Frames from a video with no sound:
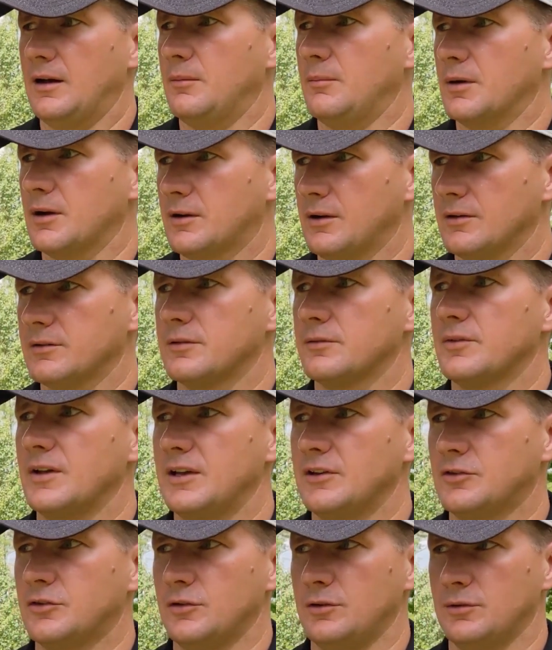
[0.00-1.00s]
because of
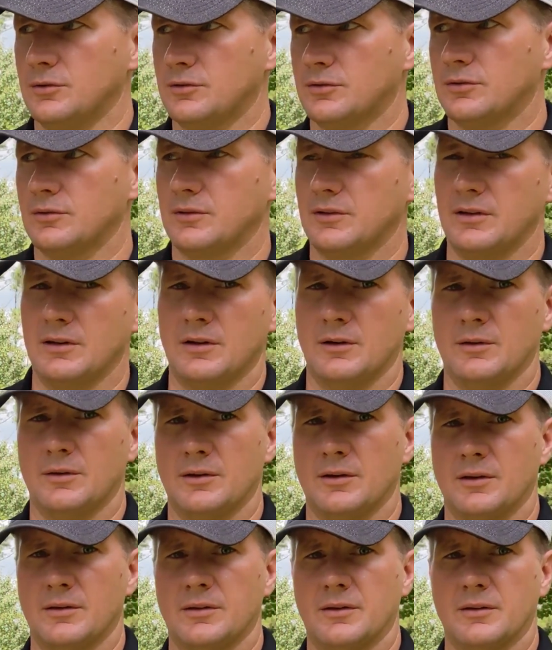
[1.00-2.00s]
issues, you know,
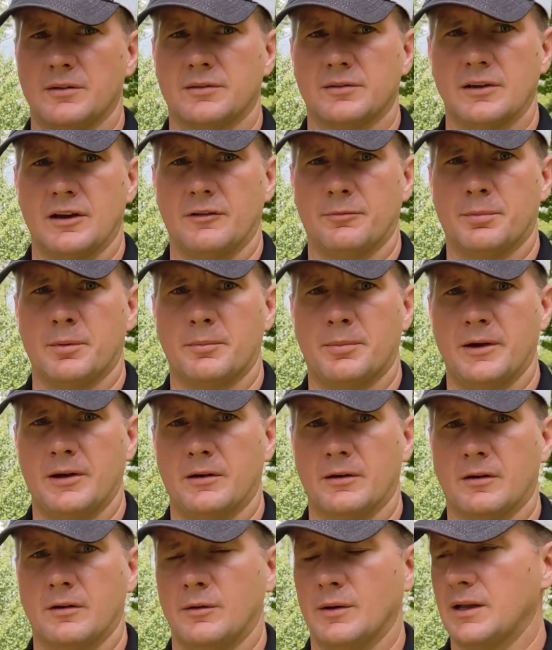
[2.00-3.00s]
the
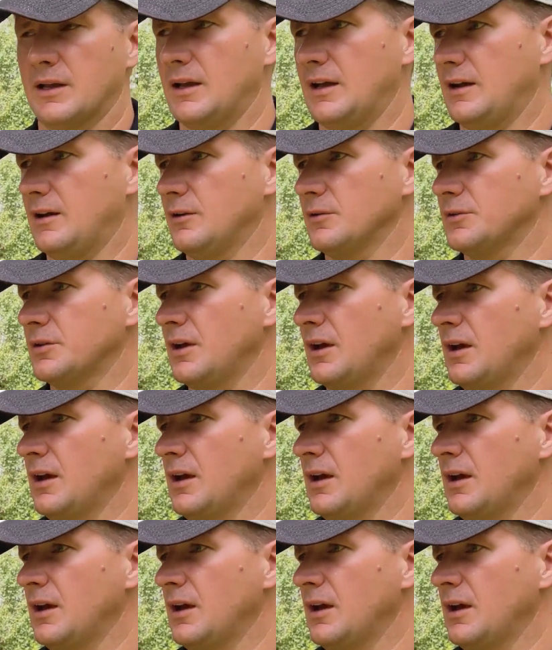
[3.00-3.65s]
self-propel going out,